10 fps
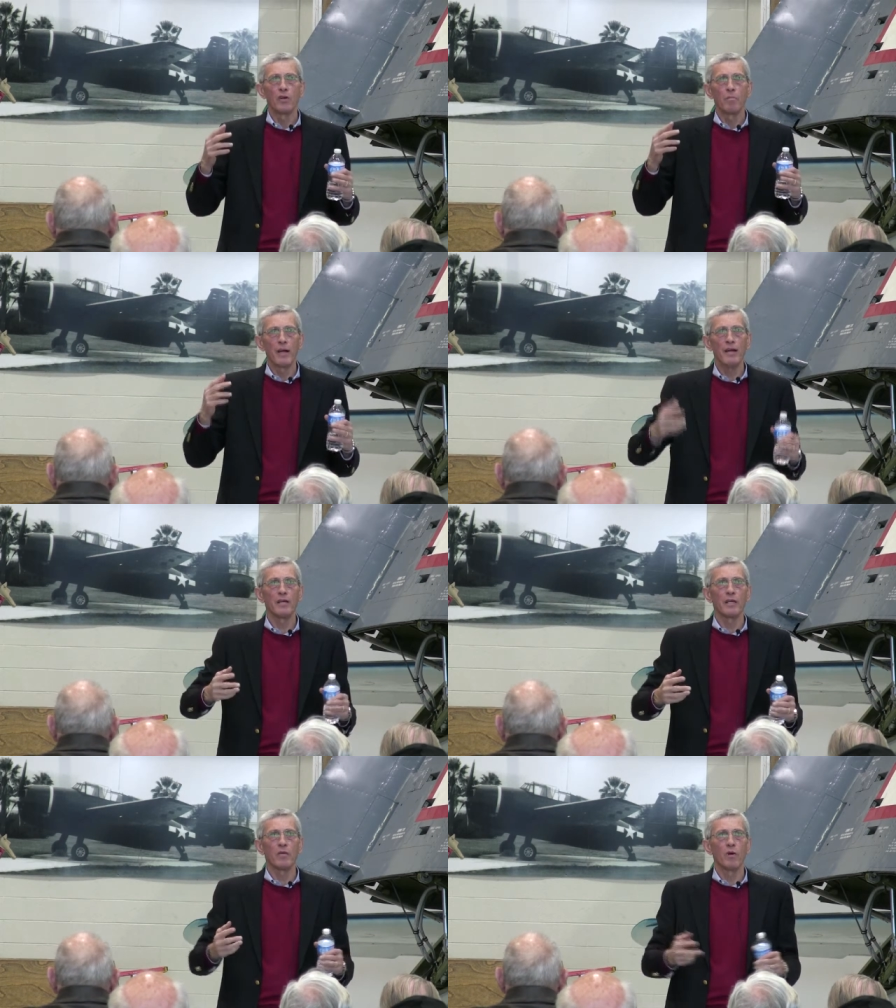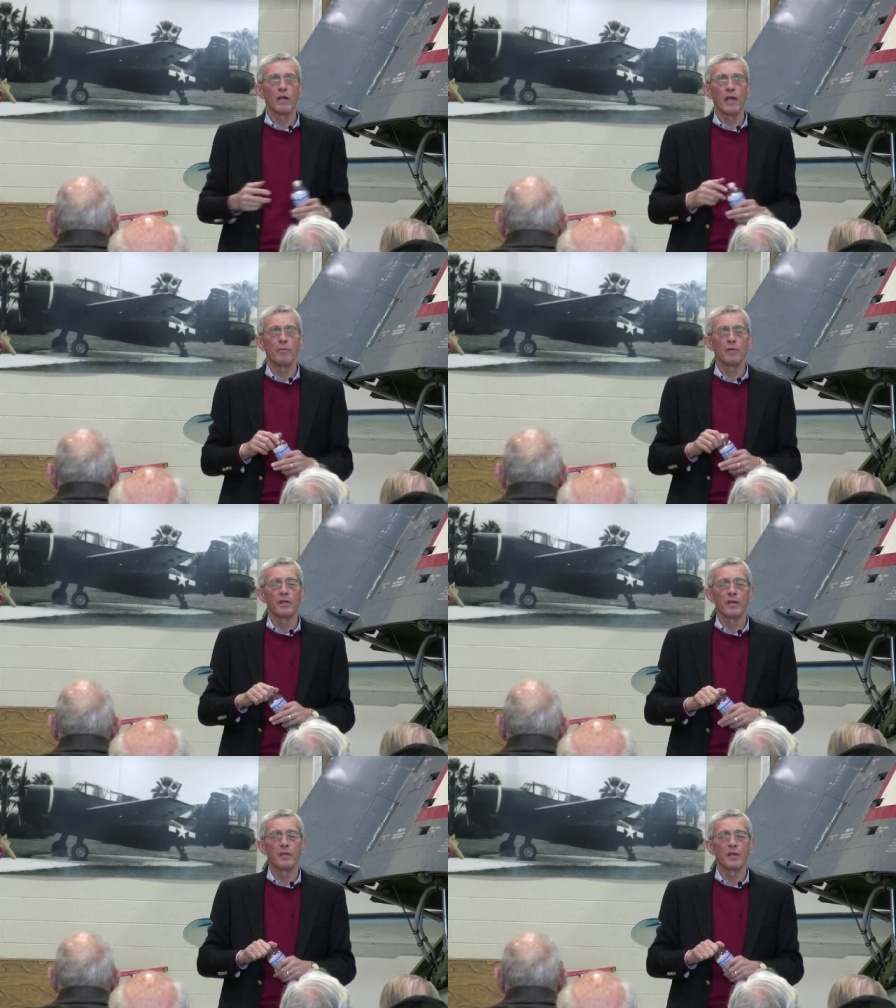So apparently, what
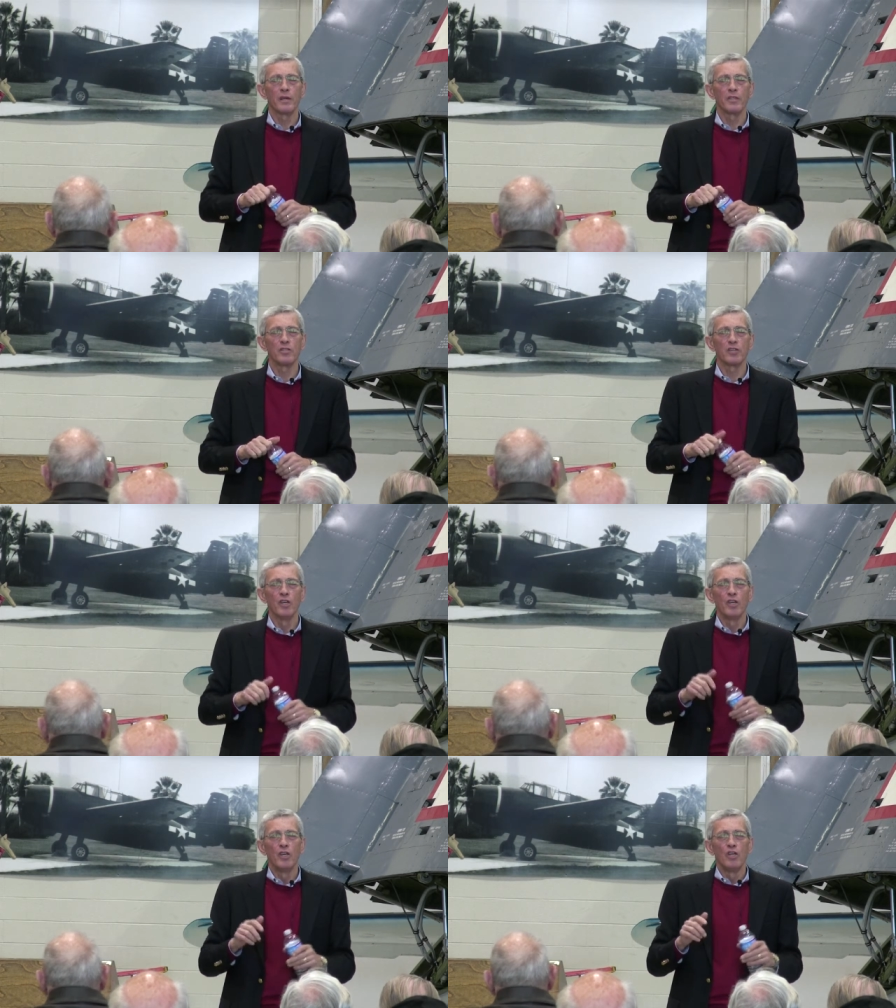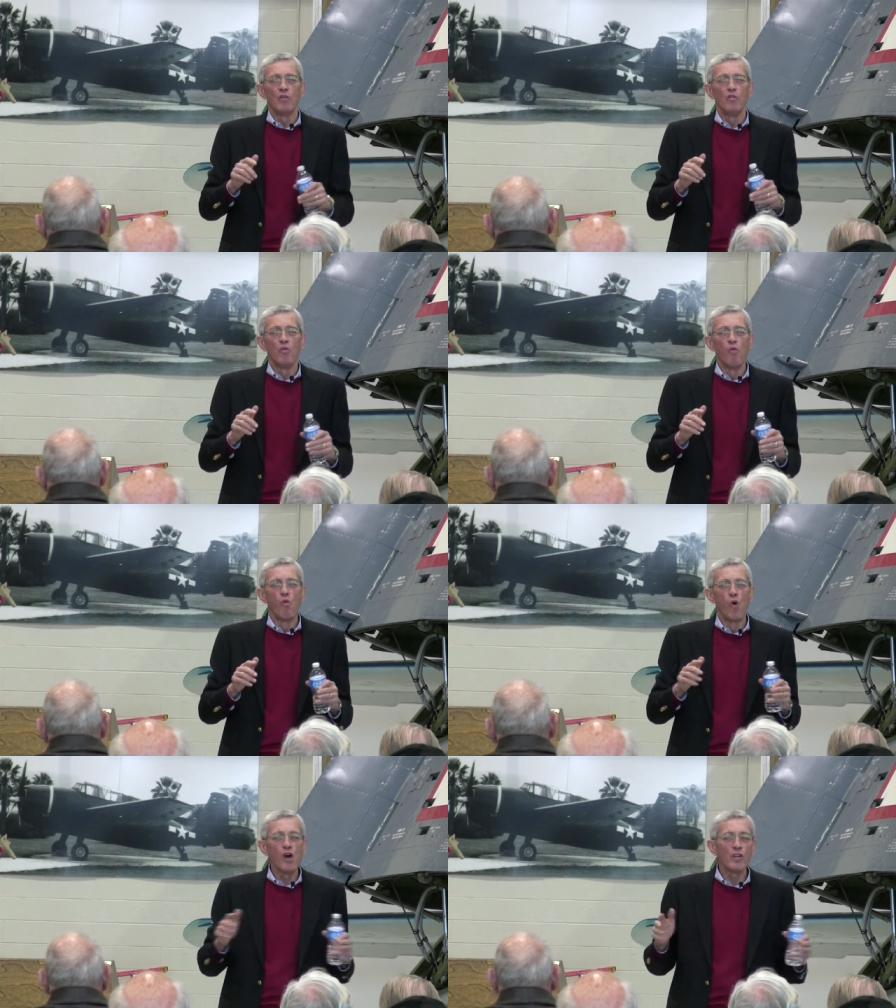happened uh, is
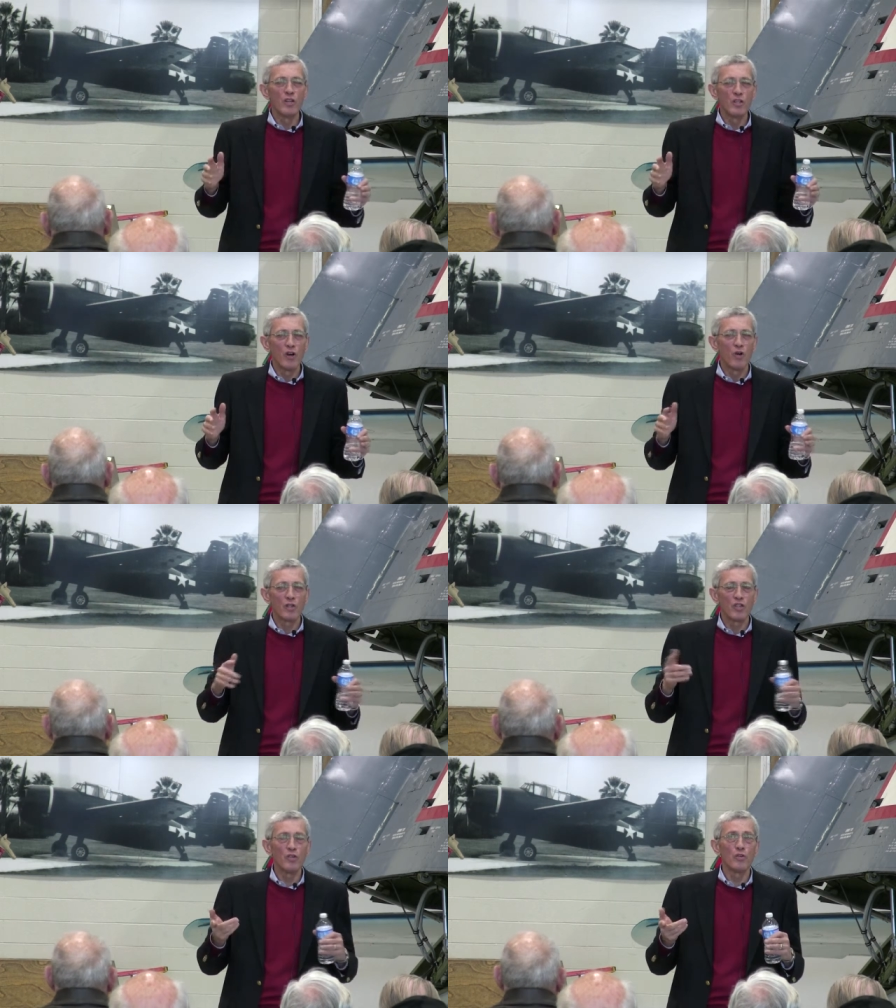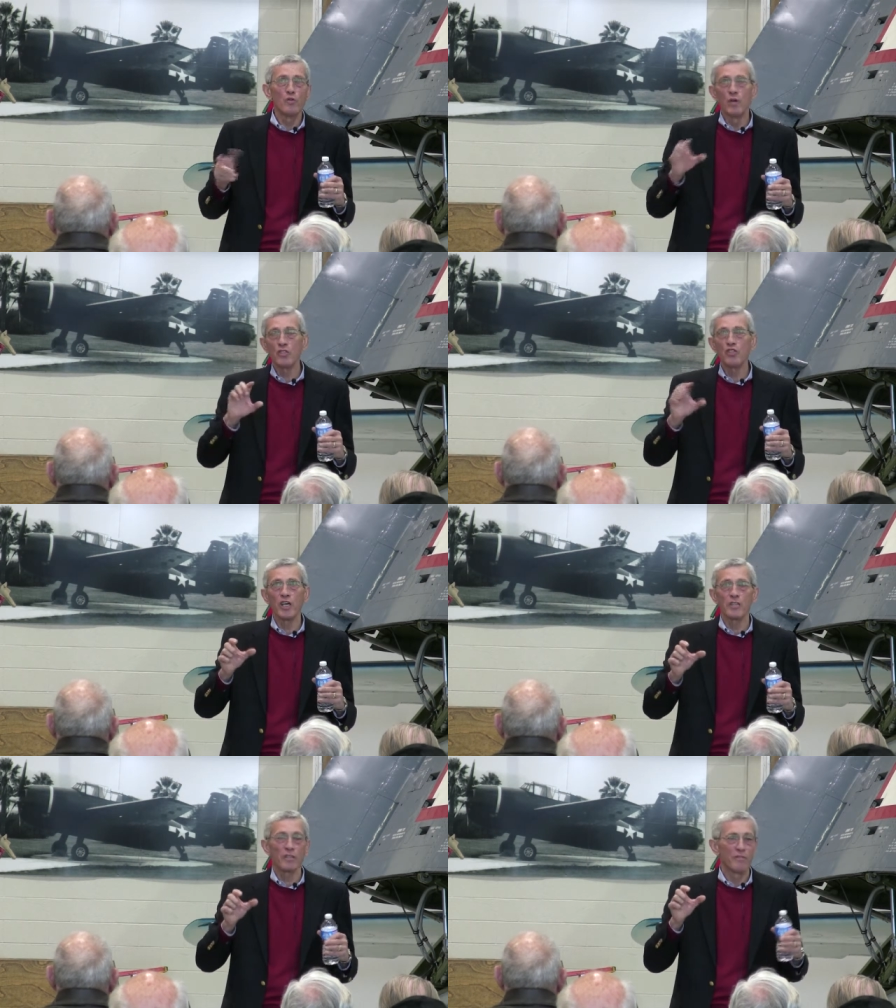one or two, one
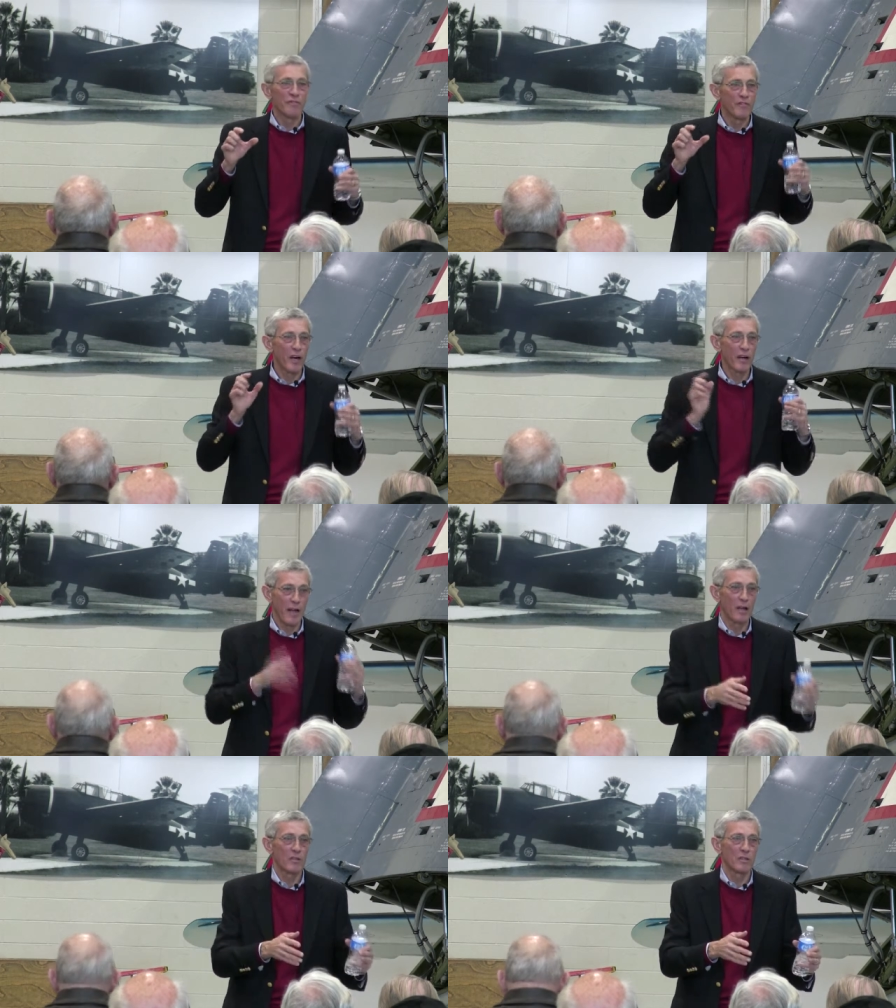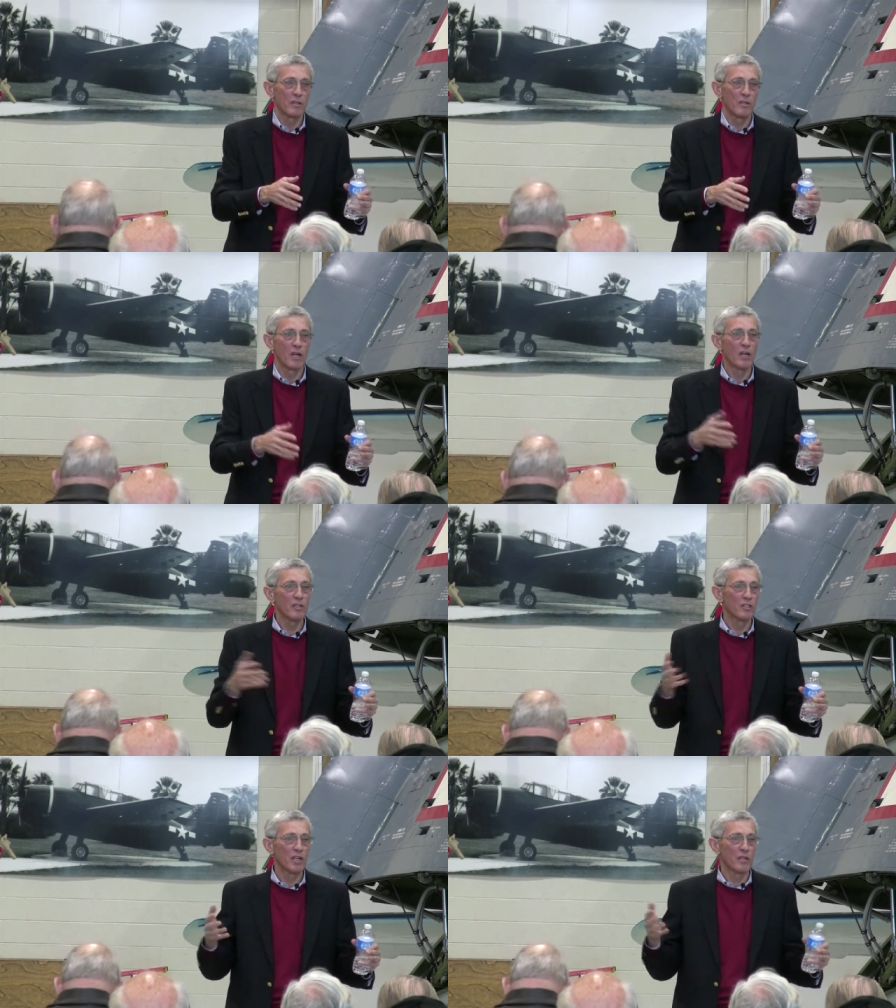set fired out,
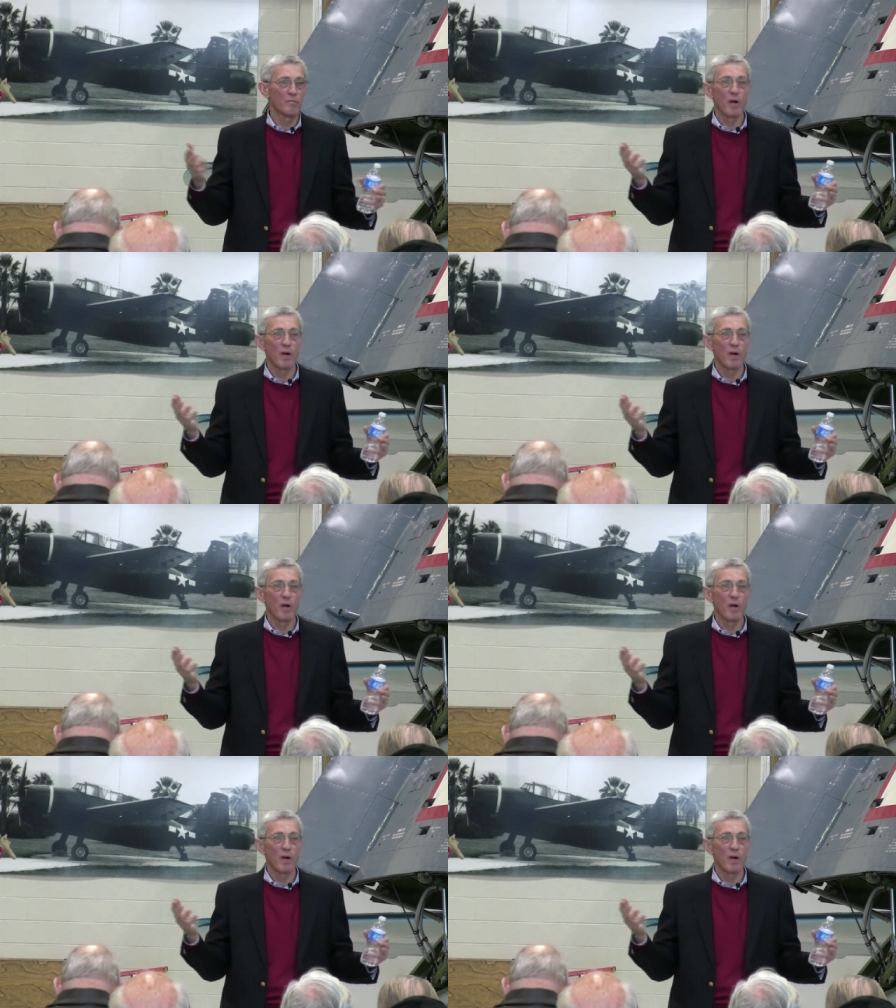the other